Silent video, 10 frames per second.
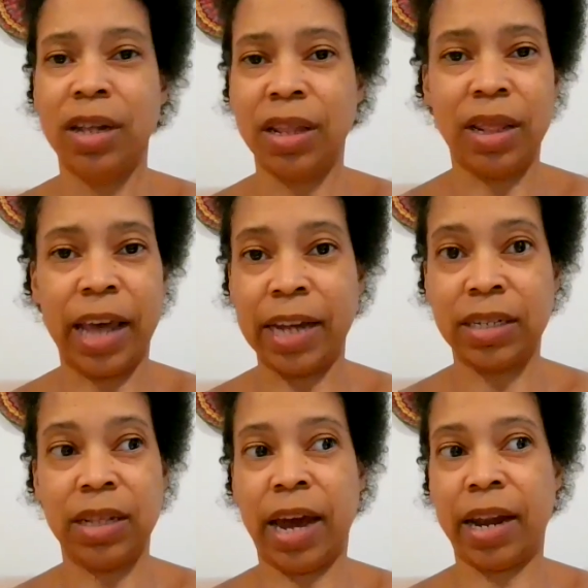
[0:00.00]
then
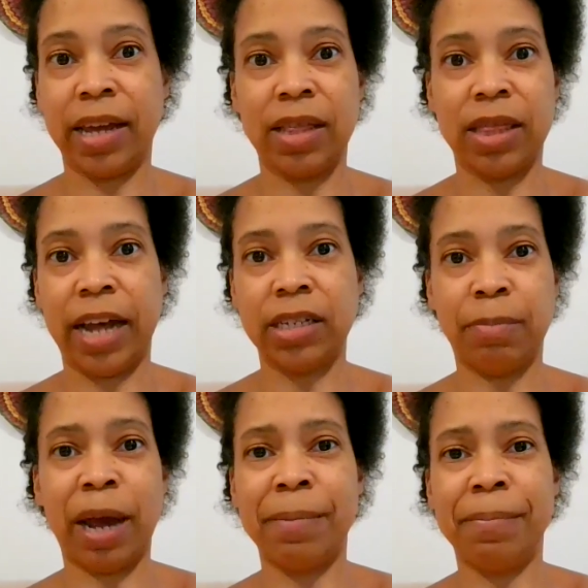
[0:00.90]
that's that. Like
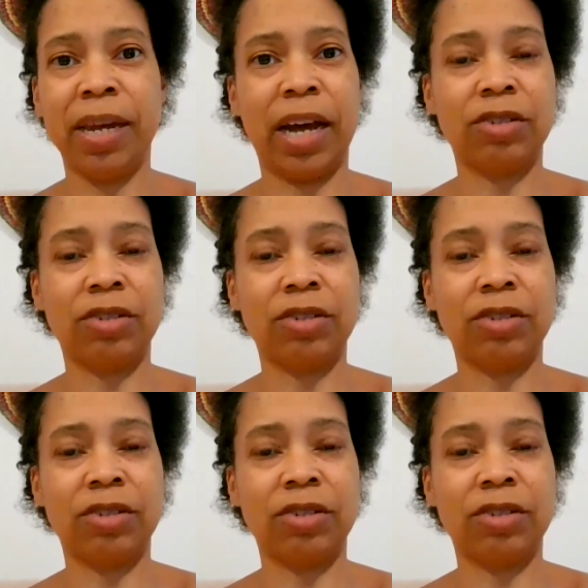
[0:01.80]
that's my meat.